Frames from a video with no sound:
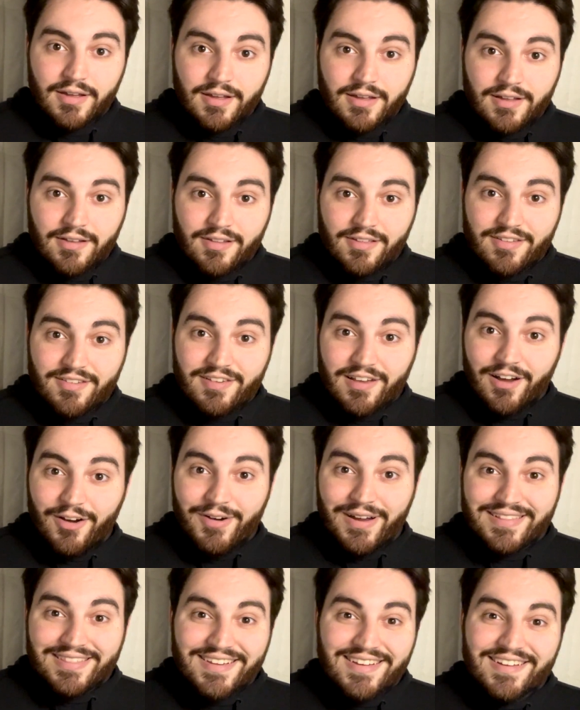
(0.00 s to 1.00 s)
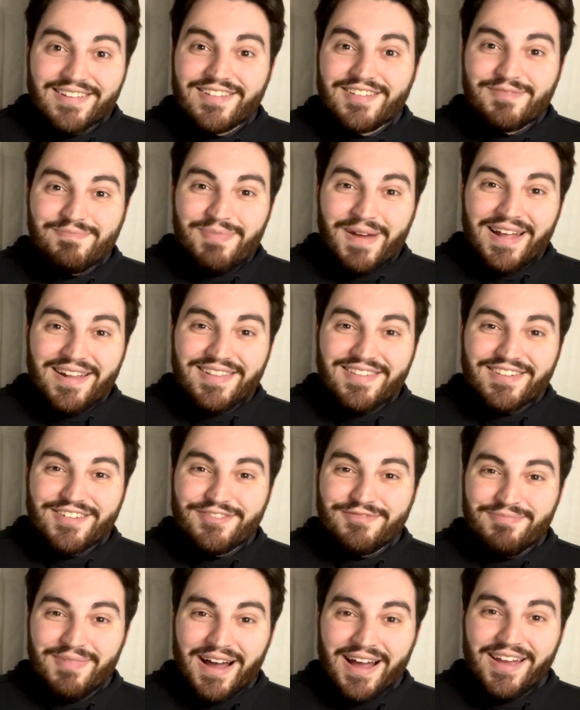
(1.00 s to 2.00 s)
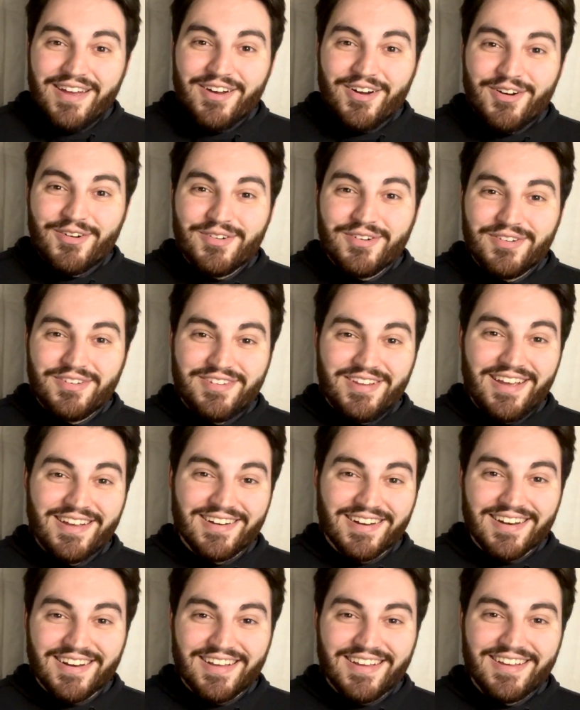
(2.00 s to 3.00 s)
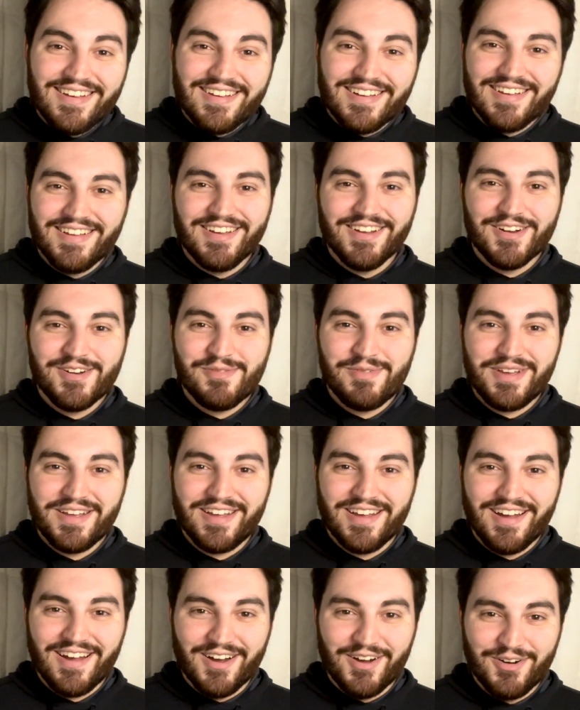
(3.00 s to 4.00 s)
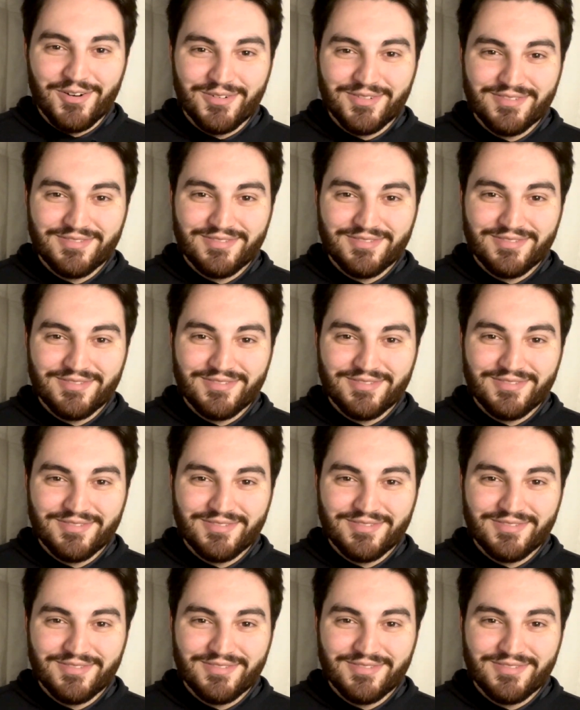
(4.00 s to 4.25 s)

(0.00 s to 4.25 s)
So, at the expense of my own dignity, here we go.